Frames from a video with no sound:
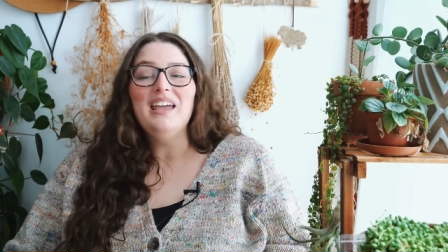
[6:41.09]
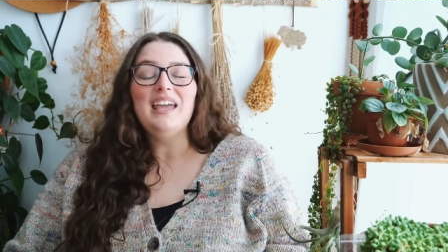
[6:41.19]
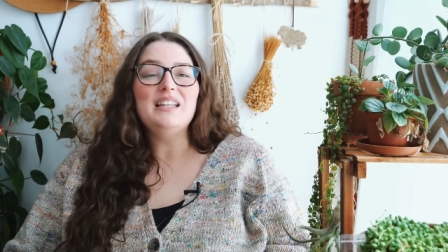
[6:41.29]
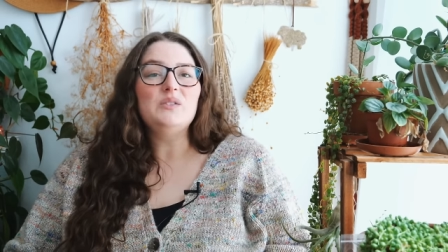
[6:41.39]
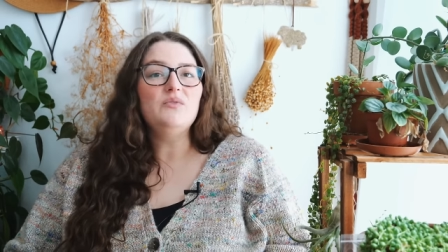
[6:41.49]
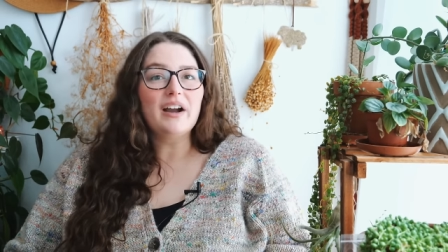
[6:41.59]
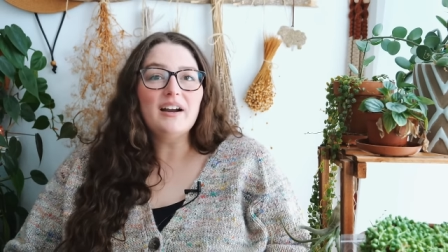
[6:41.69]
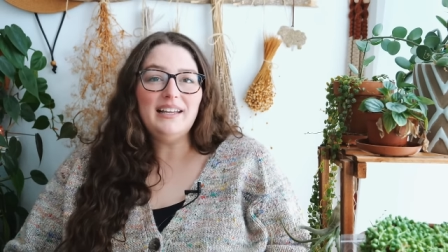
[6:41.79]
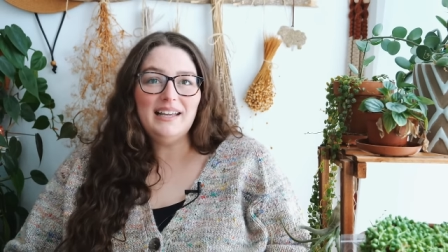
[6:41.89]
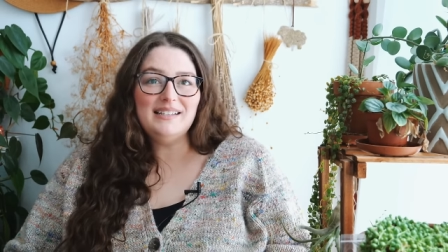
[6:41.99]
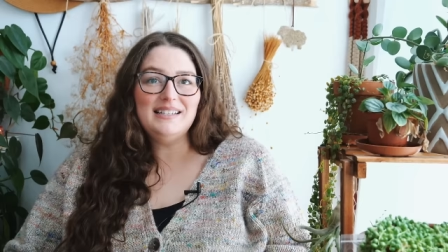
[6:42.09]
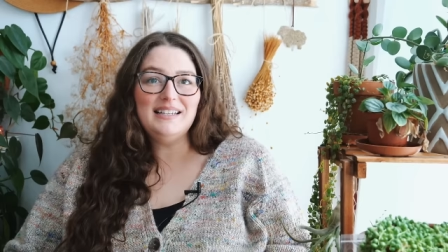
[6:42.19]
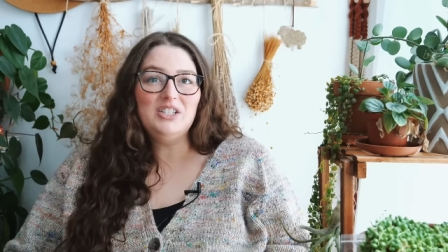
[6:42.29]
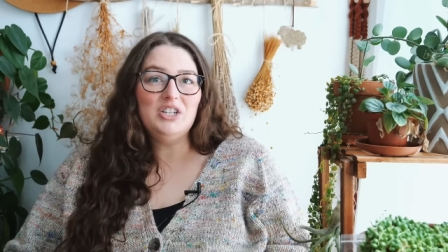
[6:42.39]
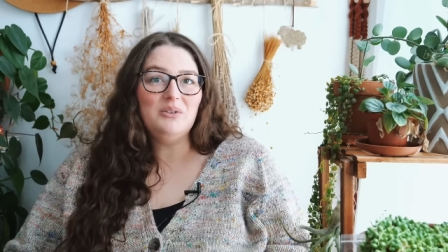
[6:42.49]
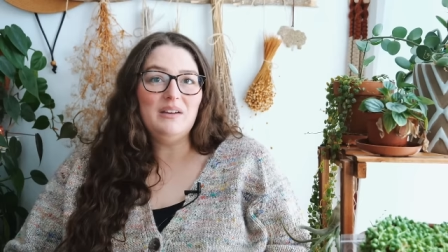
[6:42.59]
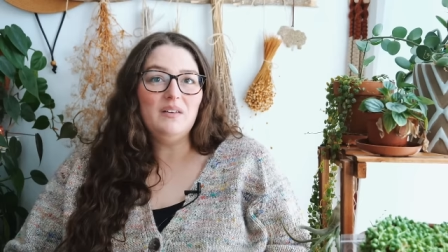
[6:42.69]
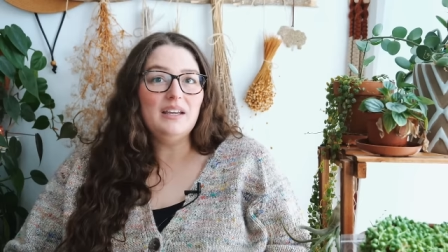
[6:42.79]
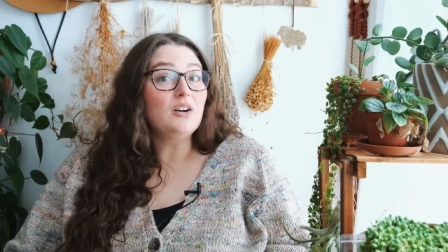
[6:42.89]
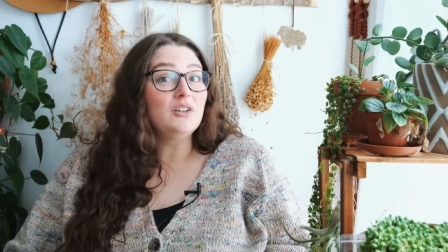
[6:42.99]
It's very easy to
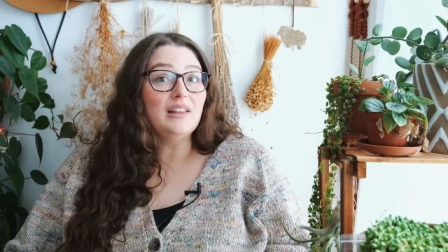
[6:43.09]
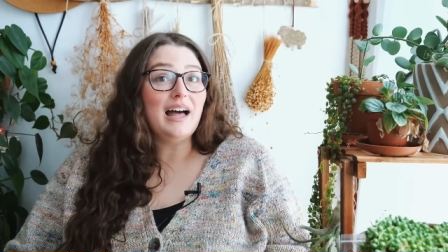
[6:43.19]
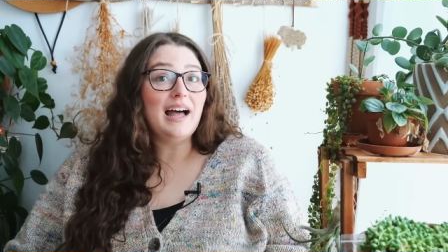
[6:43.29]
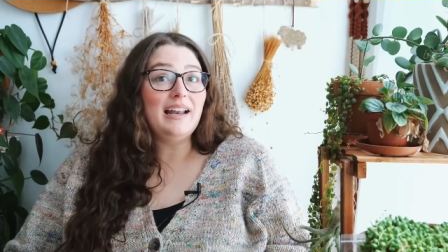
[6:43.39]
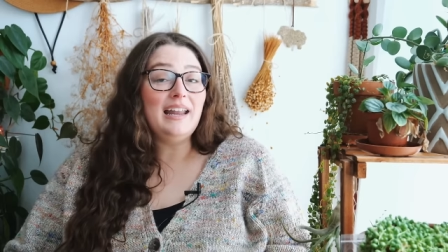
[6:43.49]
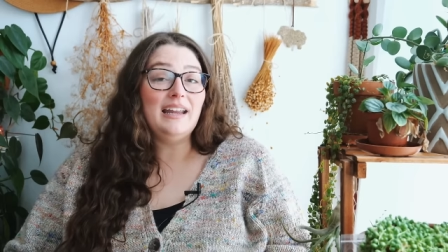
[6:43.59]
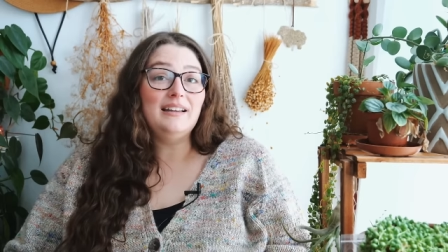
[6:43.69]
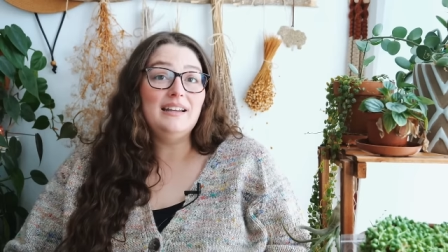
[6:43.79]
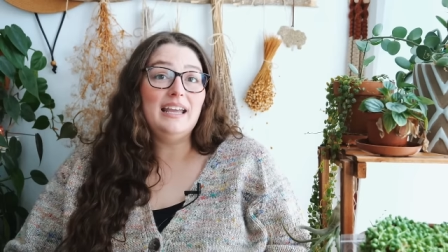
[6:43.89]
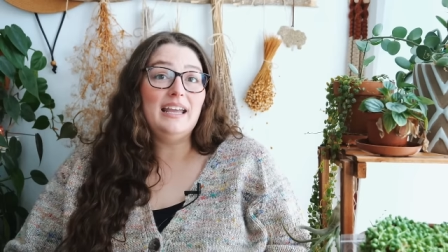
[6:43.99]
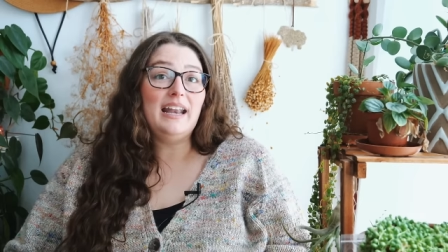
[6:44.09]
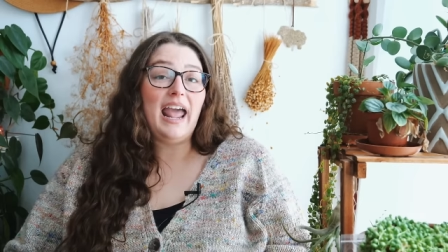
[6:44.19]
even get online and get